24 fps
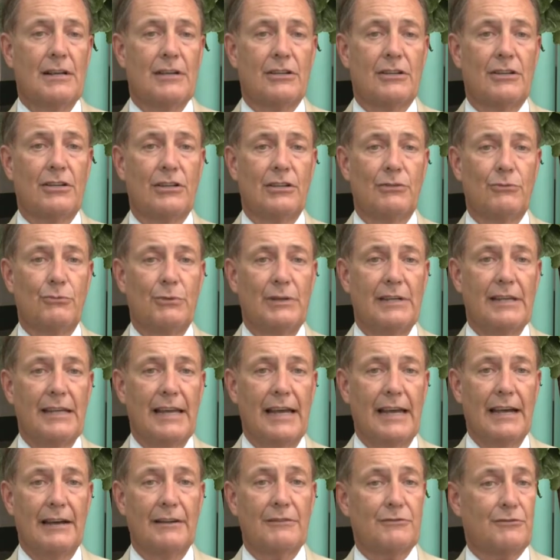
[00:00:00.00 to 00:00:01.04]
Could we
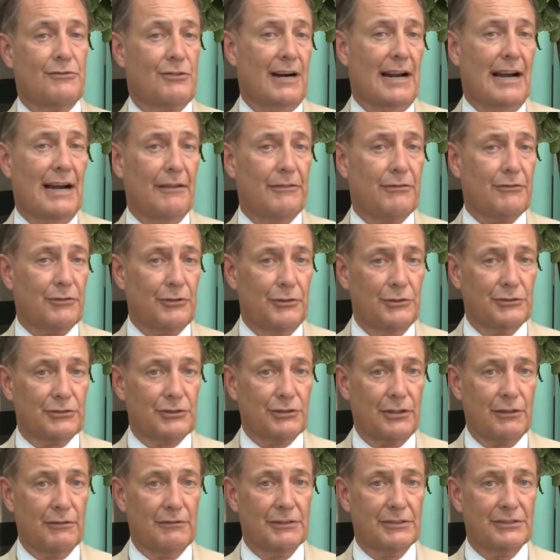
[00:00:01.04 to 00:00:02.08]
have drive-through
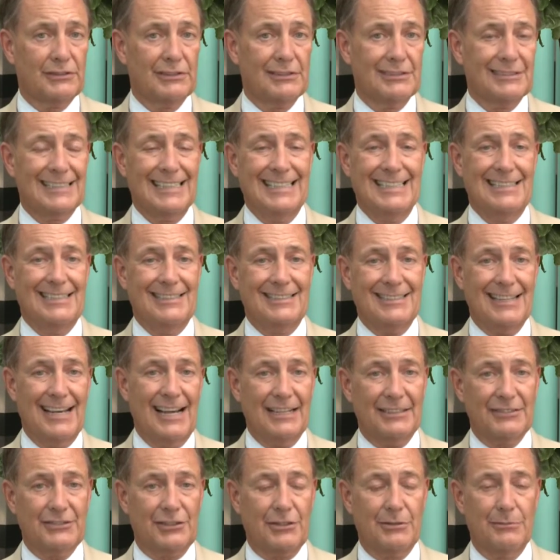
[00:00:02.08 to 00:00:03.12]
services in the
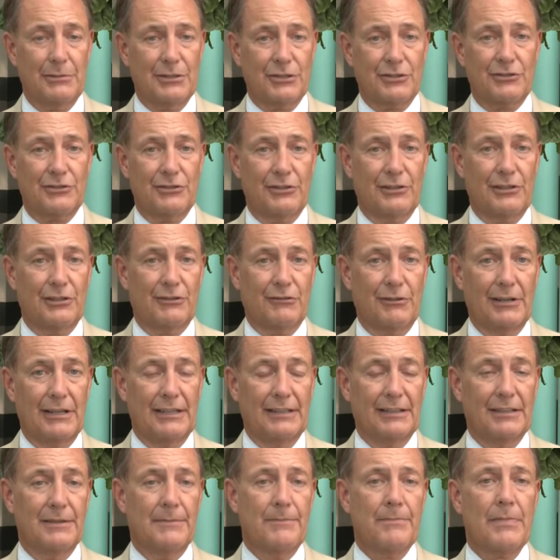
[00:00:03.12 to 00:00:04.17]
tax commissioner
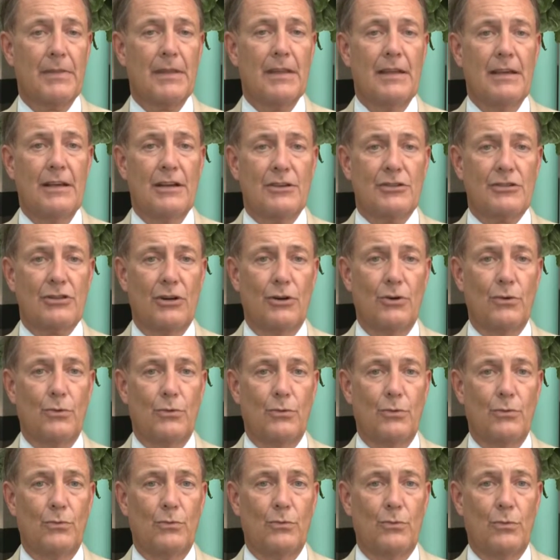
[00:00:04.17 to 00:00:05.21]
arena? So
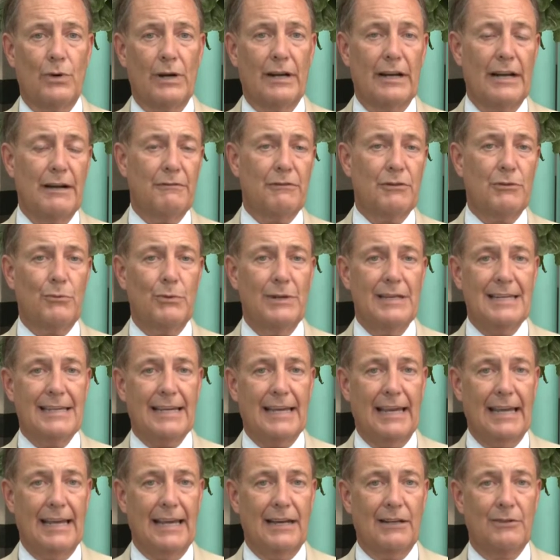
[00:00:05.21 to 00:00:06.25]
wherever we
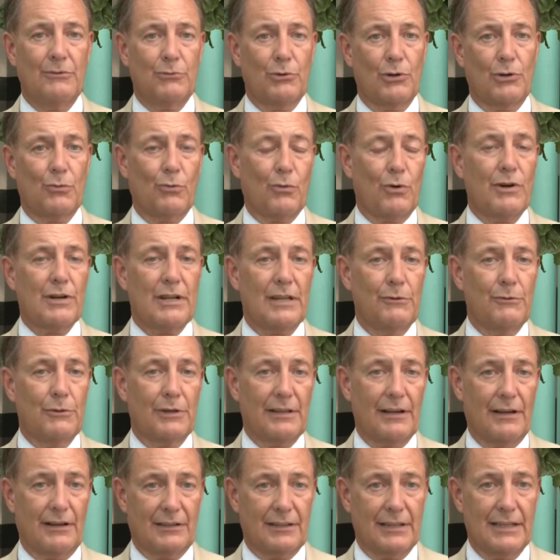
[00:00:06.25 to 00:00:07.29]
can, we're working
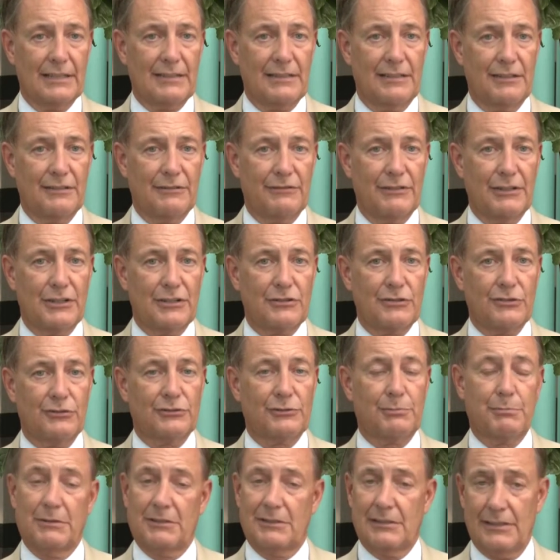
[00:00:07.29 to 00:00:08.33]
with our elected
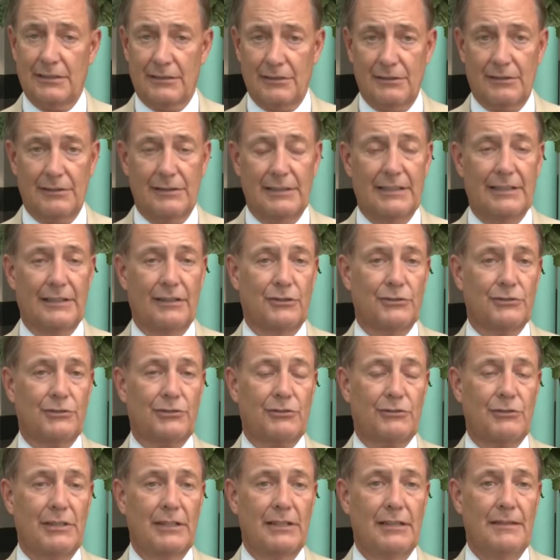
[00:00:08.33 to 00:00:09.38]
officials, particularly in those
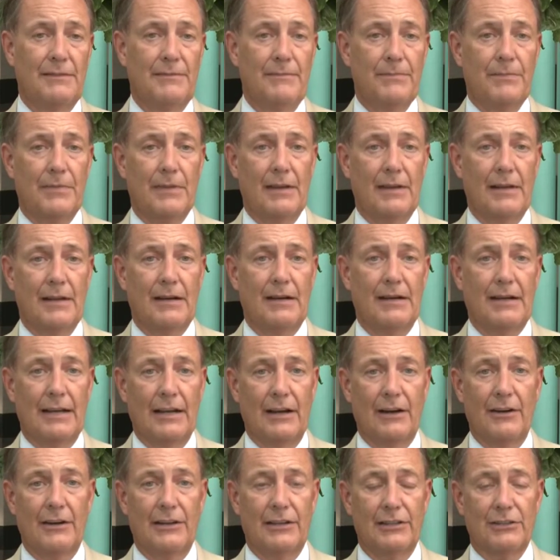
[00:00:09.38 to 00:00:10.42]
three
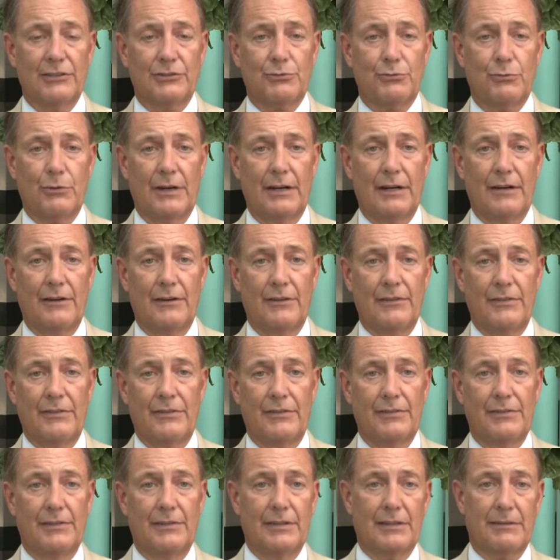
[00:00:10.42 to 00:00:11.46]
areas where
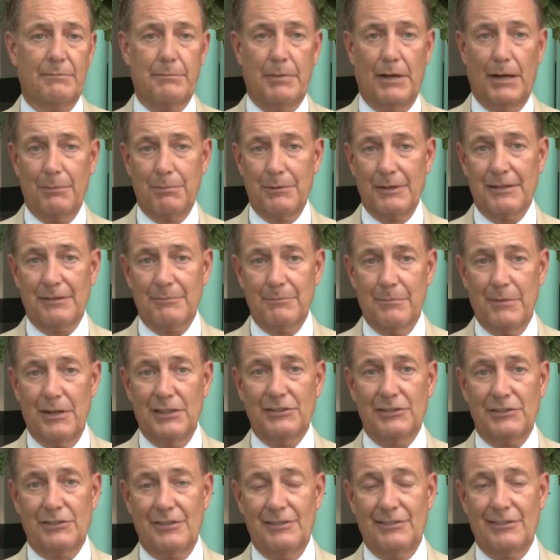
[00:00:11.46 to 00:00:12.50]
the public
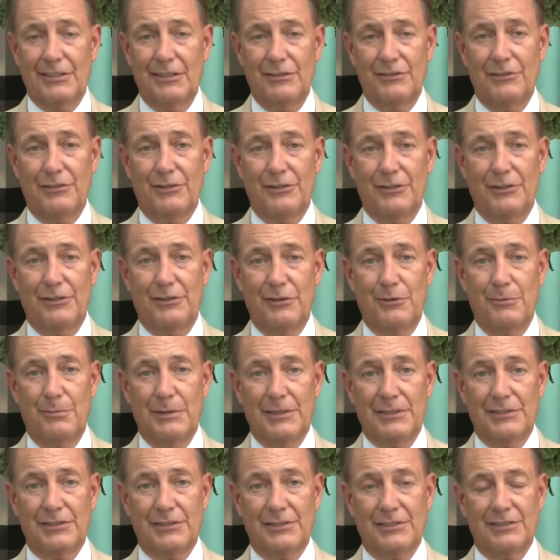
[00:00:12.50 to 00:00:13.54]
must continue to do
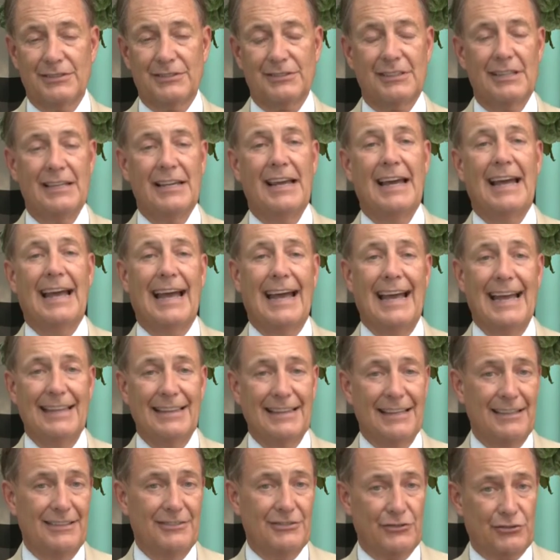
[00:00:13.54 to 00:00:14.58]
business
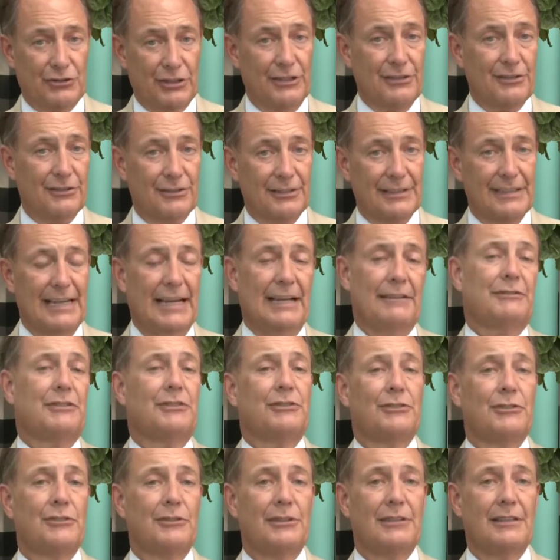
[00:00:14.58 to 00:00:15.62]
and they generally have to
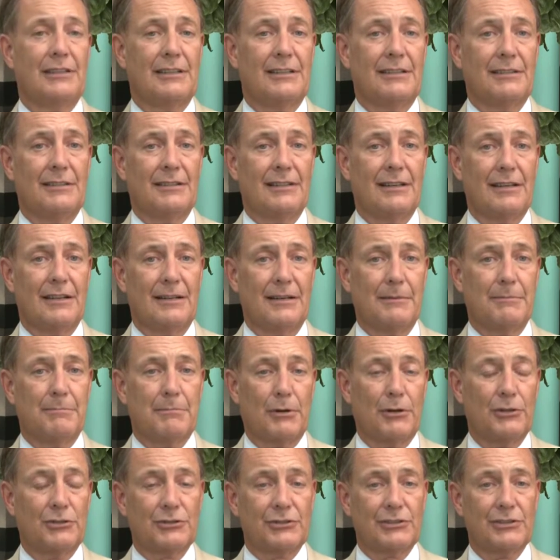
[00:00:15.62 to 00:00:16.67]
do it in
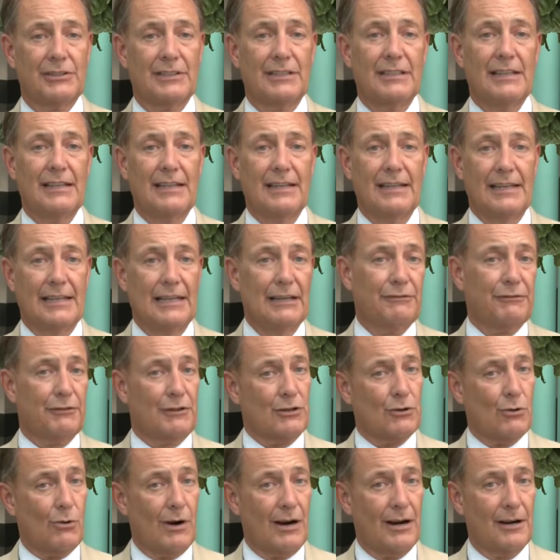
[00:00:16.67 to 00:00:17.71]
person if
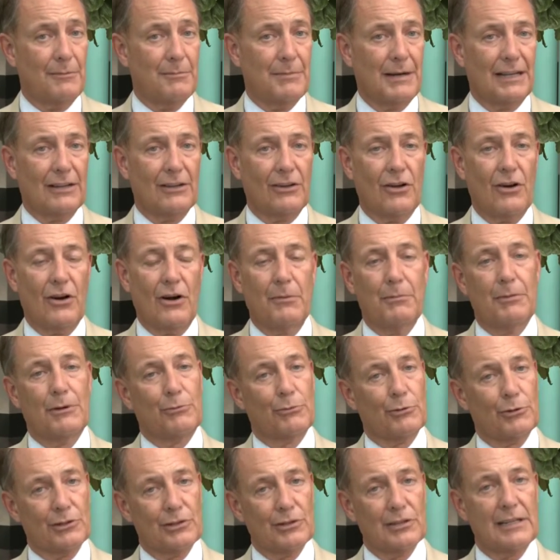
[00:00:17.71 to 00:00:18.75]
required by law, but
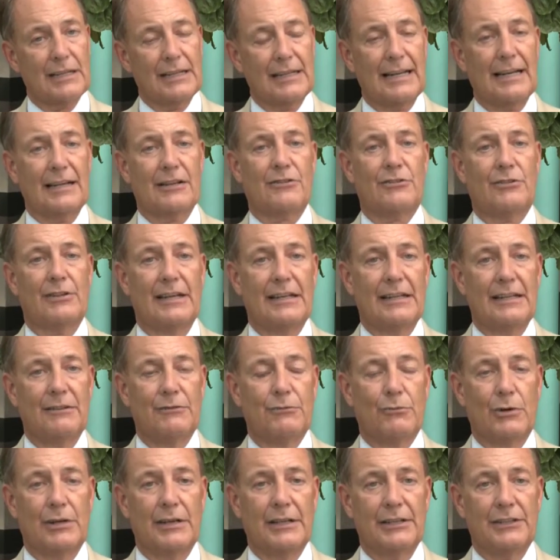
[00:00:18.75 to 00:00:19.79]
we're looking at
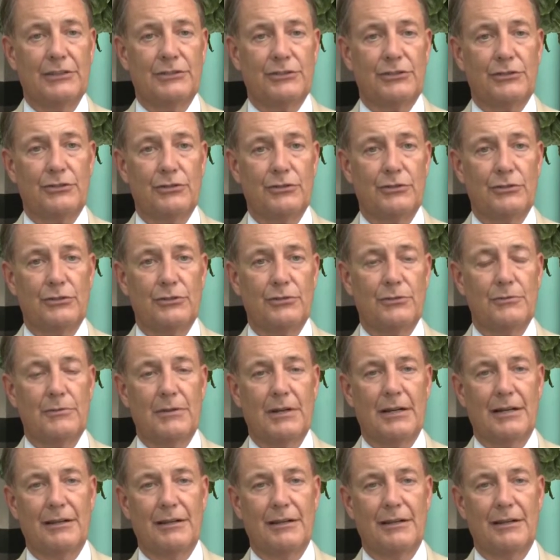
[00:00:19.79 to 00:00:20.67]
creative ways to